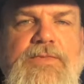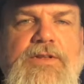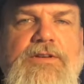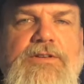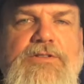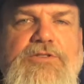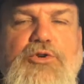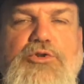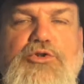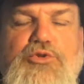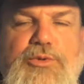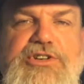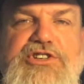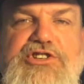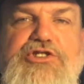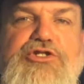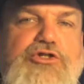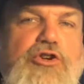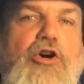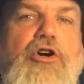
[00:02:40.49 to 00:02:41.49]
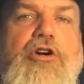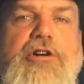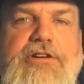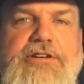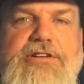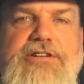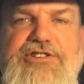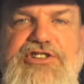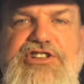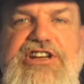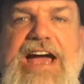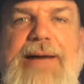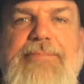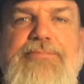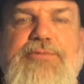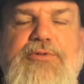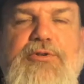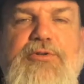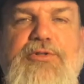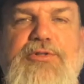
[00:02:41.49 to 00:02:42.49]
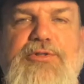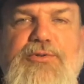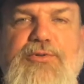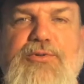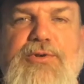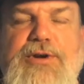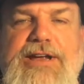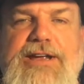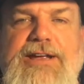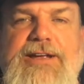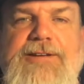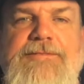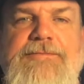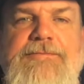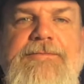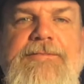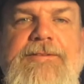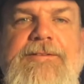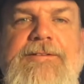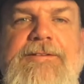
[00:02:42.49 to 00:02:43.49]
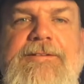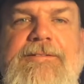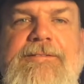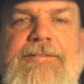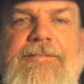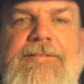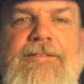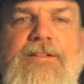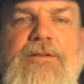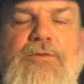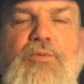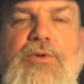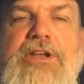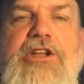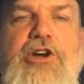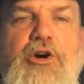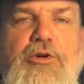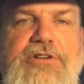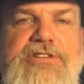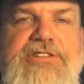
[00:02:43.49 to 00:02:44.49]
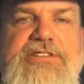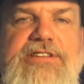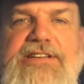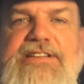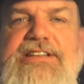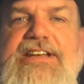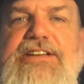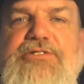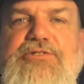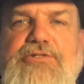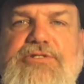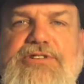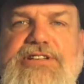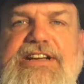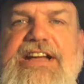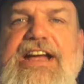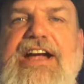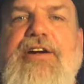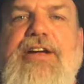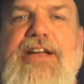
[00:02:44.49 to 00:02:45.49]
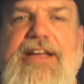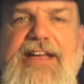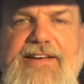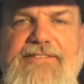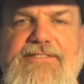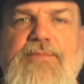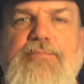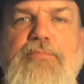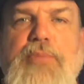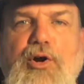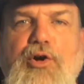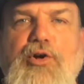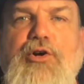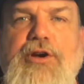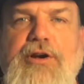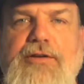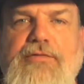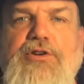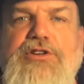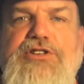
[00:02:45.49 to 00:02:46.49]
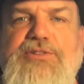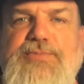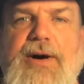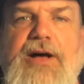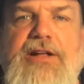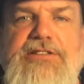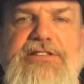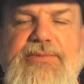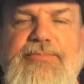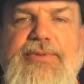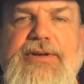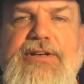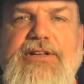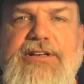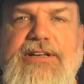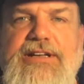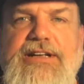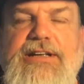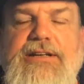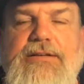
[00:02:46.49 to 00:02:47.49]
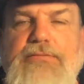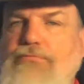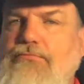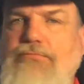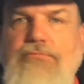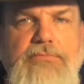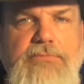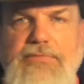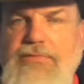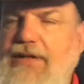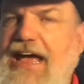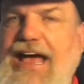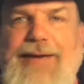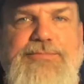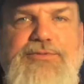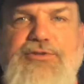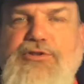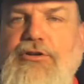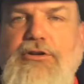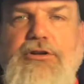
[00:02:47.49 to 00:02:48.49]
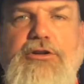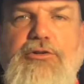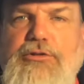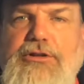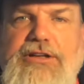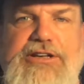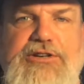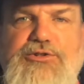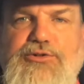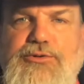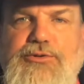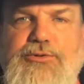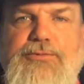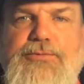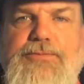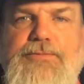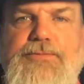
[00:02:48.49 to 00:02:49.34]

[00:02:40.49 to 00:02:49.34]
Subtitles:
So as we start chapter 3, we notice that teachers carry a heavy burden of responsibility. Absolutely true.